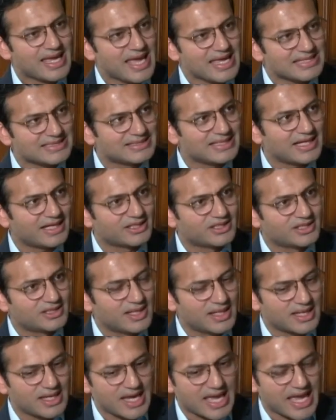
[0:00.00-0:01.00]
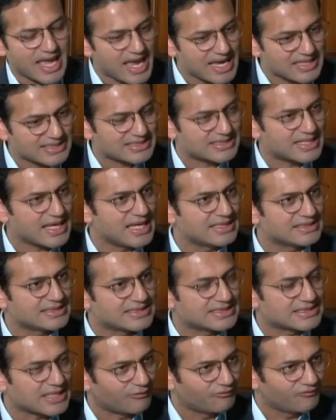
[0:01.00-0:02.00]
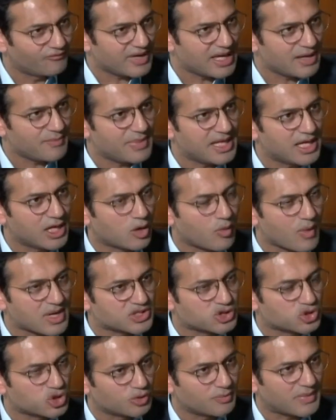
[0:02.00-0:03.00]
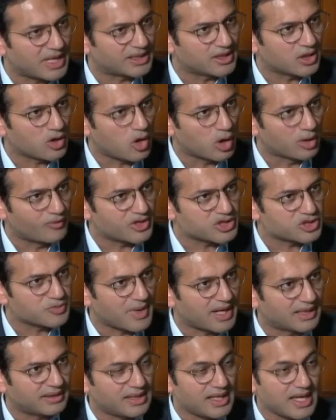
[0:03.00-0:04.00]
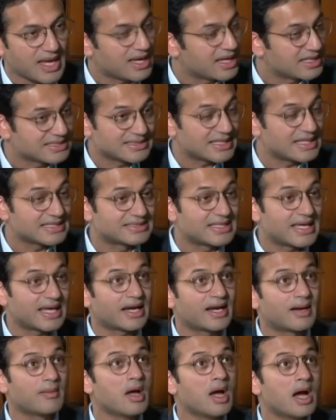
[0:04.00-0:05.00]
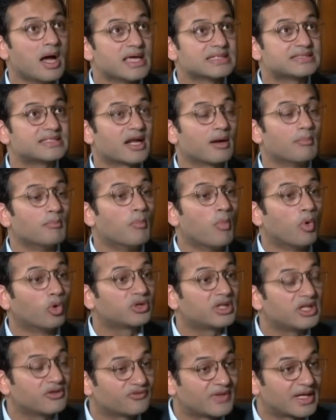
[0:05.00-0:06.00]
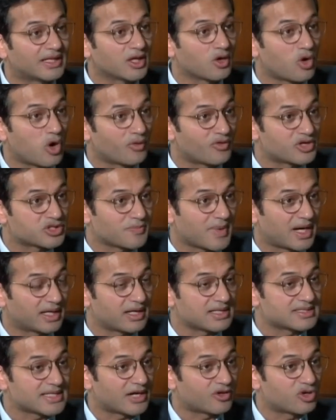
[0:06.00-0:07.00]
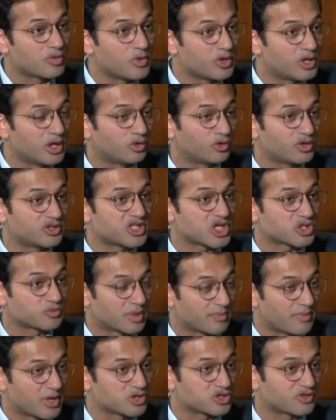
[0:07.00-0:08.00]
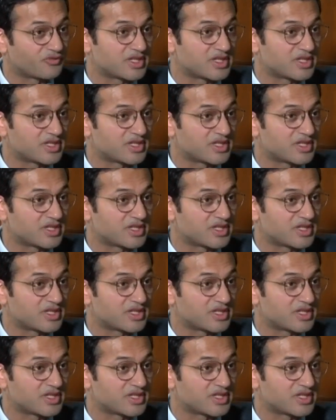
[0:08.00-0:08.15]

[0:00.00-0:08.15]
Is that haste in some way being questioned by the Congress party? Is there a motive that the Congress party is attributing to the judgment because of